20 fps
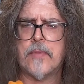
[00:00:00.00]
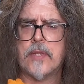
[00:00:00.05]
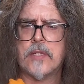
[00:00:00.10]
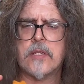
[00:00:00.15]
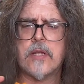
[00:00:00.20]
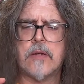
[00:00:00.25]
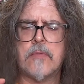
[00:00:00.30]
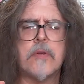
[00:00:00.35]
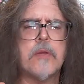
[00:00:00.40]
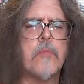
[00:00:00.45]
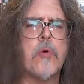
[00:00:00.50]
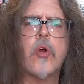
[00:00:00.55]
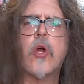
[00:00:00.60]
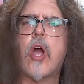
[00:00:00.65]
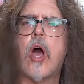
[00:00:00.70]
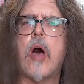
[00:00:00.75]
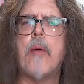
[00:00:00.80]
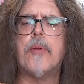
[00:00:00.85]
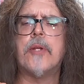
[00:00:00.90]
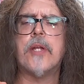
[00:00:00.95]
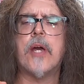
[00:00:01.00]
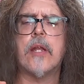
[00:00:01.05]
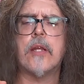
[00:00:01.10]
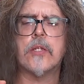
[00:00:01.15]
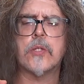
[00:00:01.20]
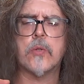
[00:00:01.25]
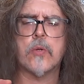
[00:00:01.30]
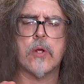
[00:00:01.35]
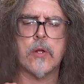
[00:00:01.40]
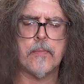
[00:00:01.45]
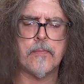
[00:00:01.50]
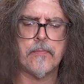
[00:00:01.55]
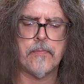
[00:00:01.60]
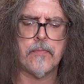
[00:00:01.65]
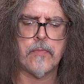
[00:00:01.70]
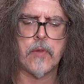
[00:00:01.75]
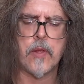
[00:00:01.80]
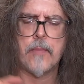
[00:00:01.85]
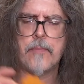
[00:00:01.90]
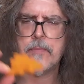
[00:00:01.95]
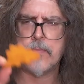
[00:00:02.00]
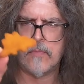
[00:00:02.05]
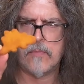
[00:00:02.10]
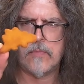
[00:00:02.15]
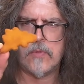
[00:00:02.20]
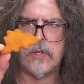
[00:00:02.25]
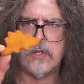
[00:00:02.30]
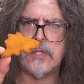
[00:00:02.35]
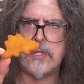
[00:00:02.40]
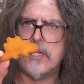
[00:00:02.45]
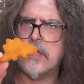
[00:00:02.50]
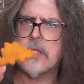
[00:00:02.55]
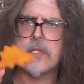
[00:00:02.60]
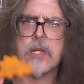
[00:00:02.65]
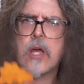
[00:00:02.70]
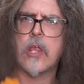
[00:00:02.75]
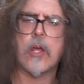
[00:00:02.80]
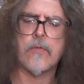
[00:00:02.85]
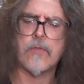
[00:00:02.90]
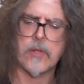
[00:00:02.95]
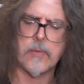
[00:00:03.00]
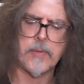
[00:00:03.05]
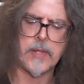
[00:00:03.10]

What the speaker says: more common dinosaur. You see this all over the